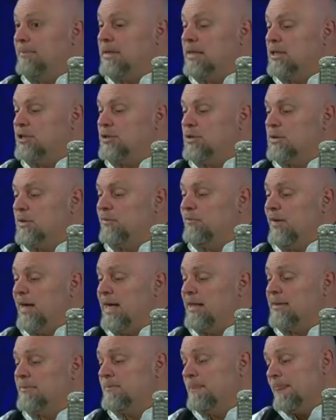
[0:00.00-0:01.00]
to issues of
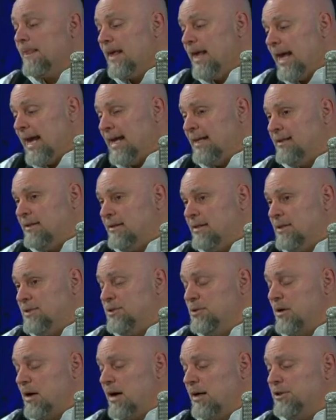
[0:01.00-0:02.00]
faith. And these
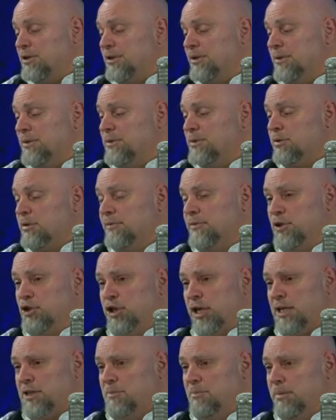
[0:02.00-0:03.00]
two cartoons sort of
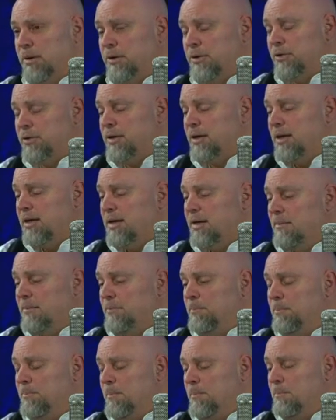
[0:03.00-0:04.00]
suggest both,
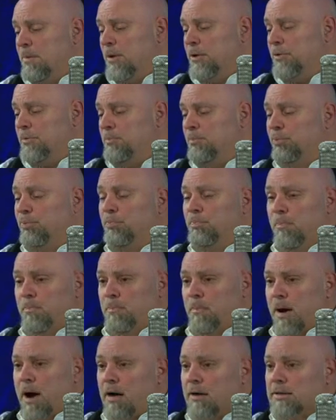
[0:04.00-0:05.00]
both
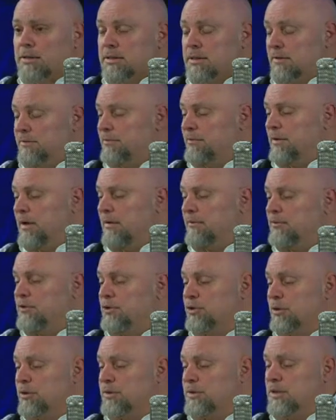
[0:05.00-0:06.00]
parts of, of
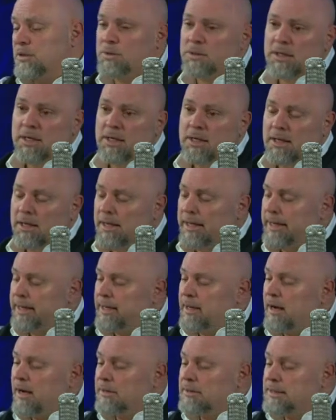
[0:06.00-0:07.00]
Schulz's uh,
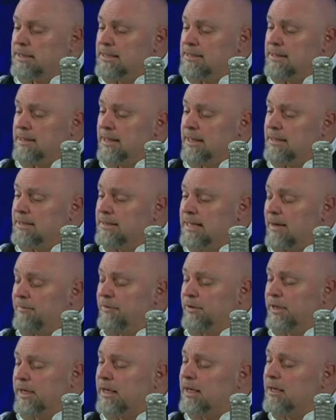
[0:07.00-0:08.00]
artistic
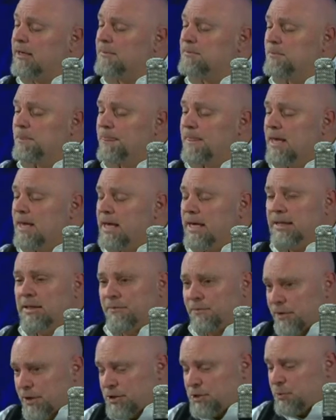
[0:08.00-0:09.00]
endeavor here. In the
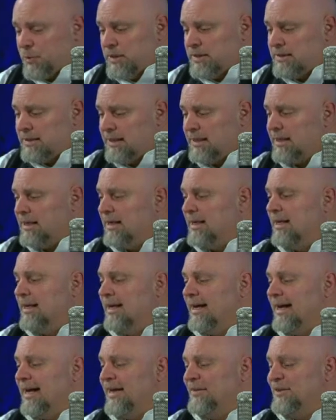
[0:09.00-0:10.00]
first, we see
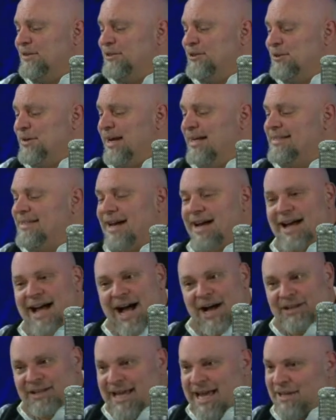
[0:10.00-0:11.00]
uh, the two kids,
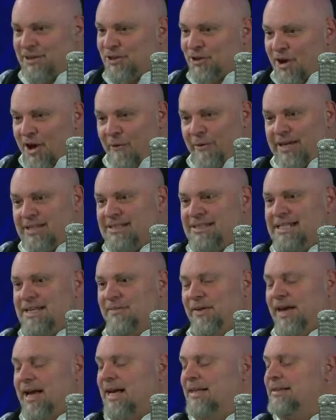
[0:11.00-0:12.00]
uh, and they're always
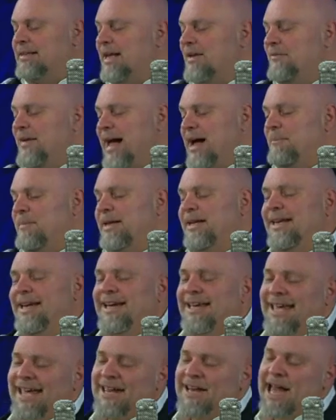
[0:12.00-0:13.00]
leaving. I love how many,
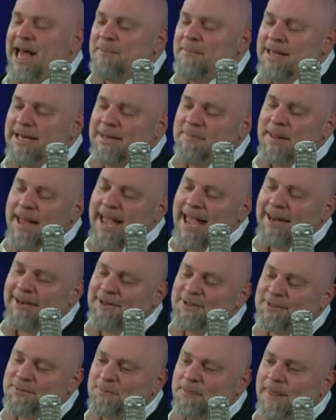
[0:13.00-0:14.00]
again, how many
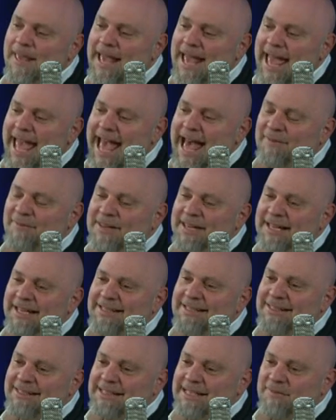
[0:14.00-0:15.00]
panels have
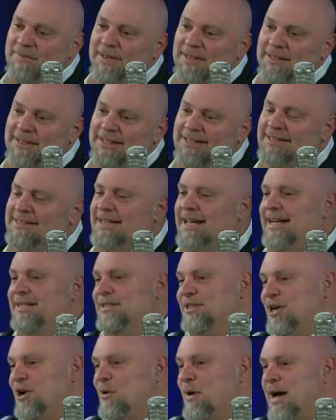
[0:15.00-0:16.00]
kids leaving the inside
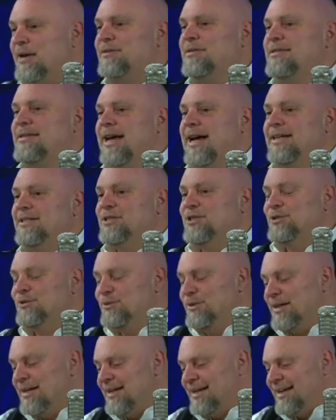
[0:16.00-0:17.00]
to go outside,
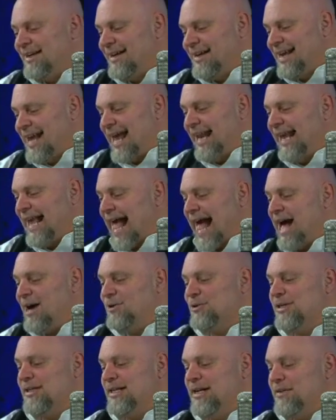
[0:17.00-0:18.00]
to uh, getting
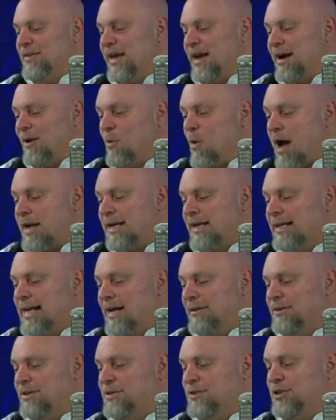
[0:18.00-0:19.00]
out. And here they are walking
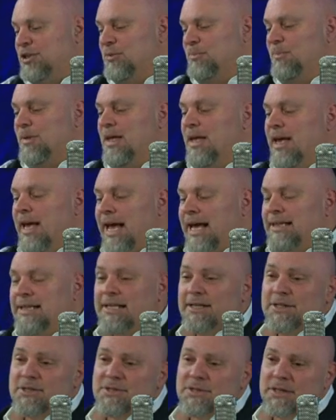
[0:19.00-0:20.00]
down the stoop, and
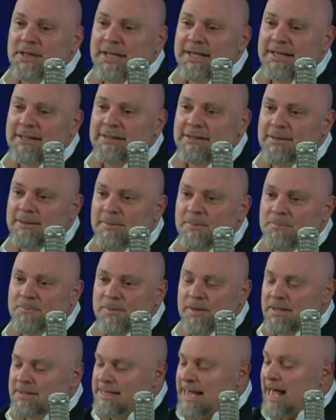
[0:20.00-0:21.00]
there's uh,
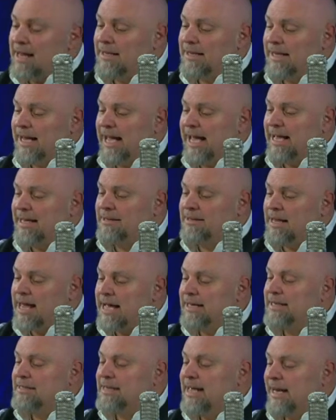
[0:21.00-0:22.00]
Sally and
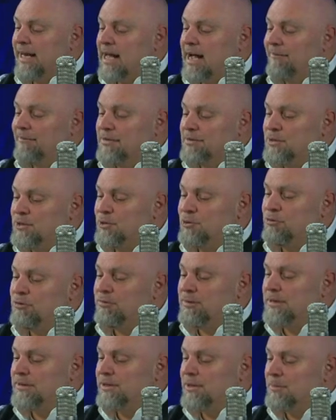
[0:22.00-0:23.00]
Linus heading off to
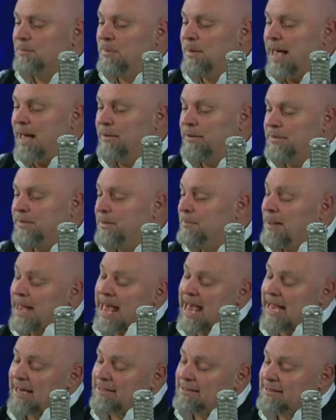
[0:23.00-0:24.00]
school with their, ba- with their
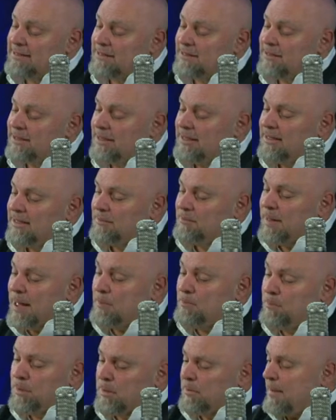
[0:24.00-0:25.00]
bags, their ba-
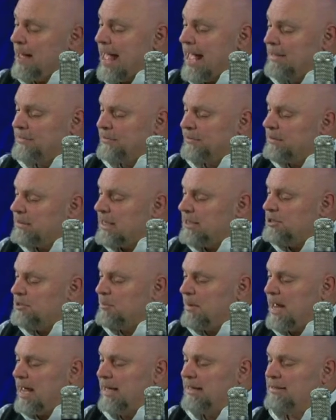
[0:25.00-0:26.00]
book bags, their lunch
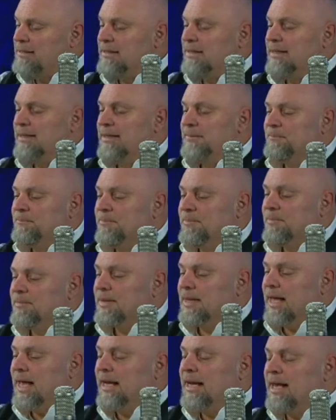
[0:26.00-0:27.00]
bags.
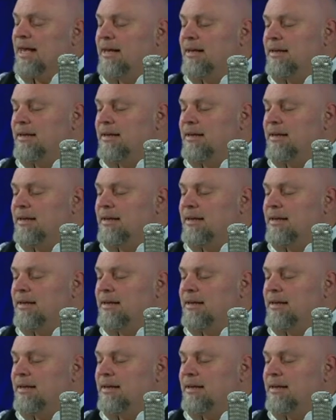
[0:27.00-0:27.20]
And